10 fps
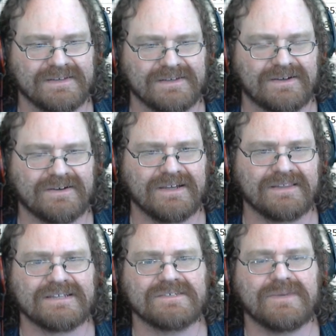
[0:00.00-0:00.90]
All right,
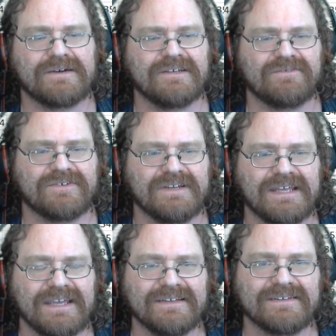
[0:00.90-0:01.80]
that's about it for
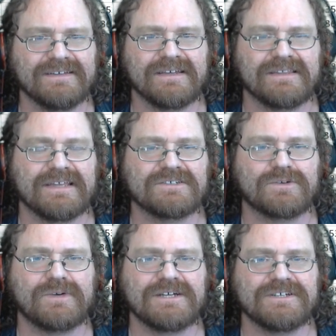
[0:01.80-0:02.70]
today. Thanks for
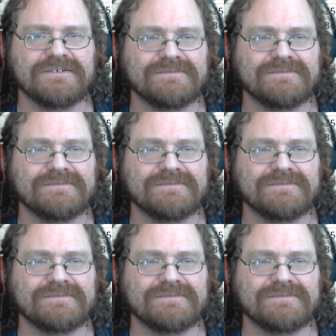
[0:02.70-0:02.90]
watching.